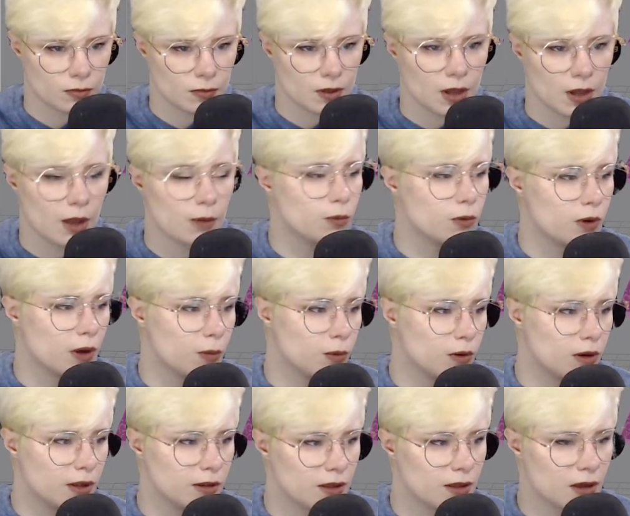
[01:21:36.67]
I
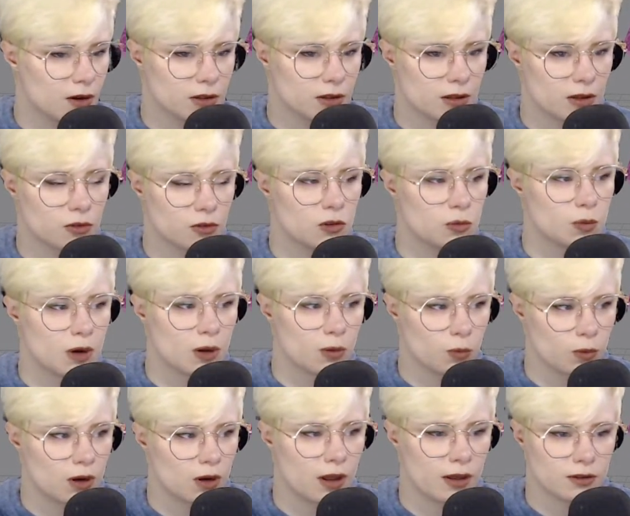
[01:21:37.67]
would like to add accessories, but I
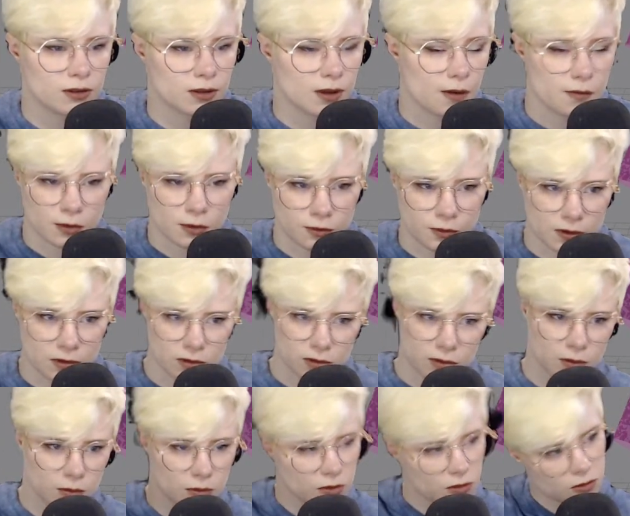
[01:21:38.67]
would like to cover fit
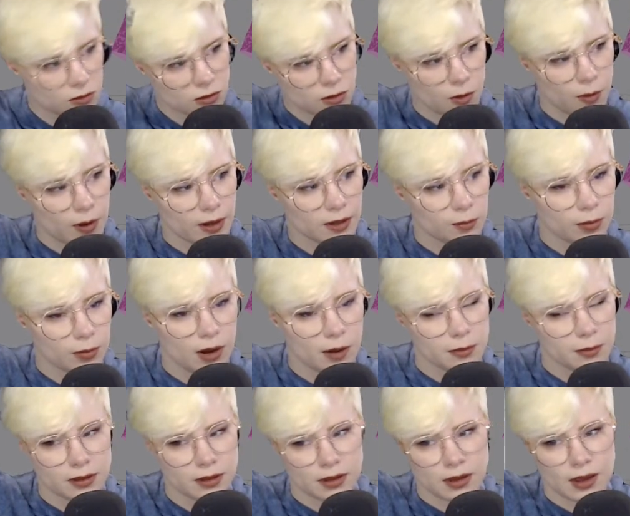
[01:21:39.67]
suits. So I can
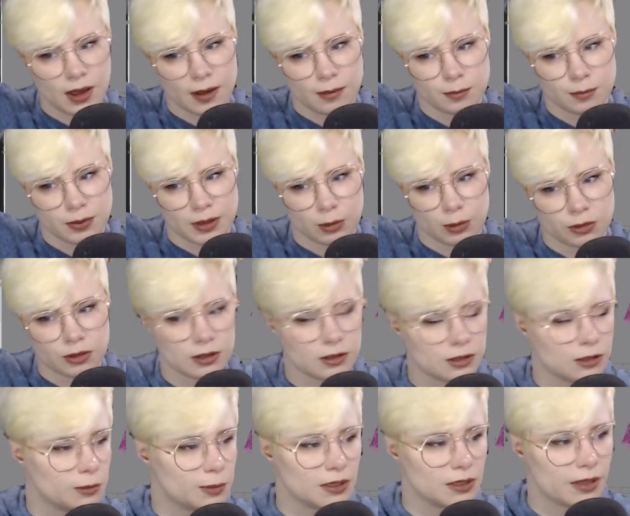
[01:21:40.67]
probably play with it a
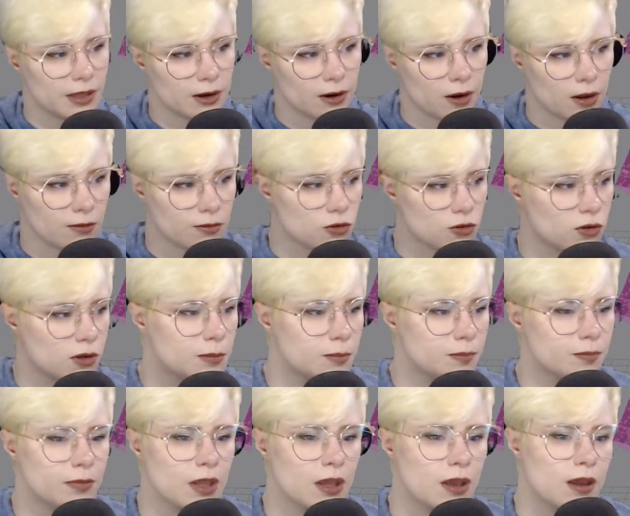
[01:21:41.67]
little bit later off stream
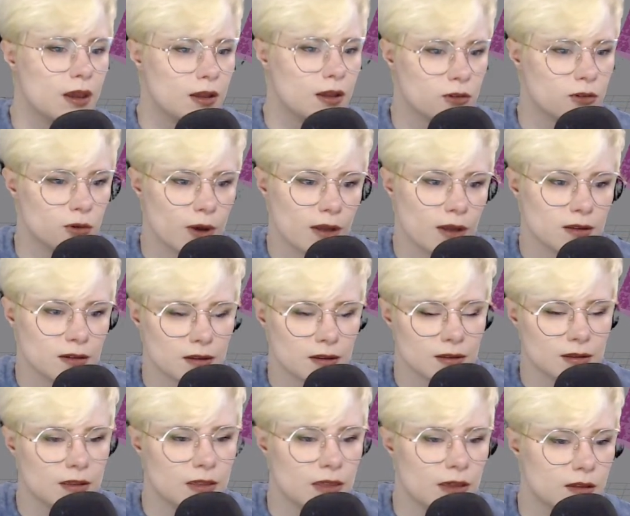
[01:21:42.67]
so you guys can
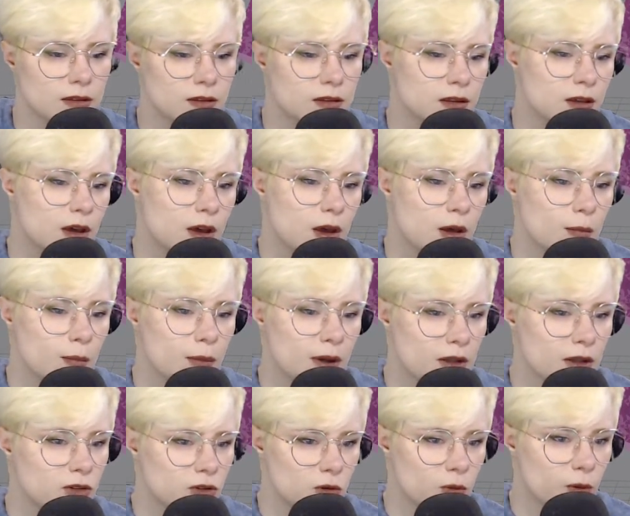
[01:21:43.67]
see this. But
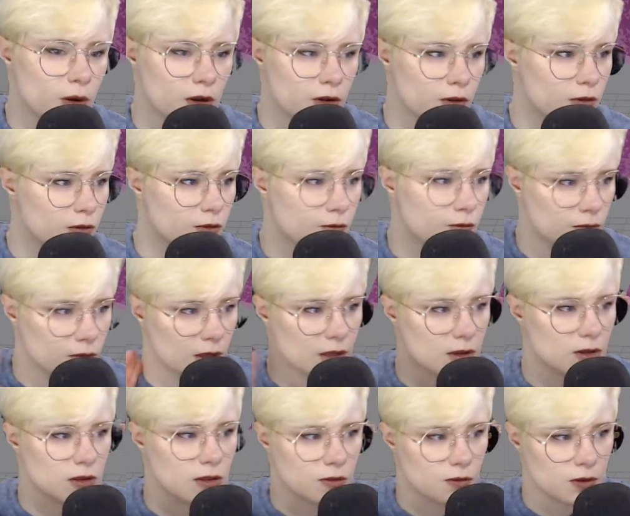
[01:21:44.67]
I do want to get
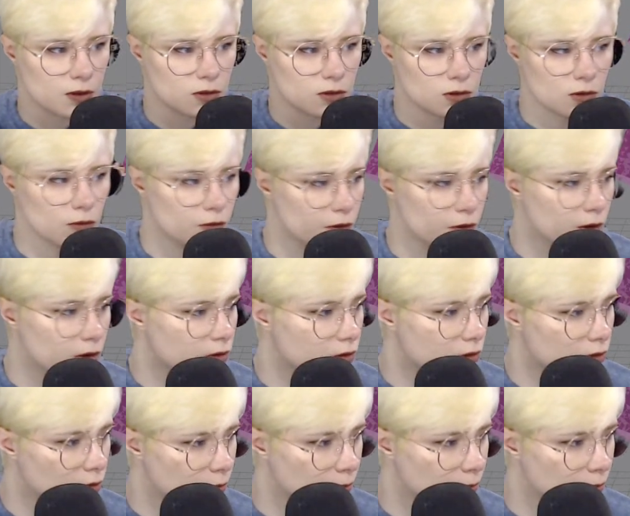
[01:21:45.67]
to the fit suit first.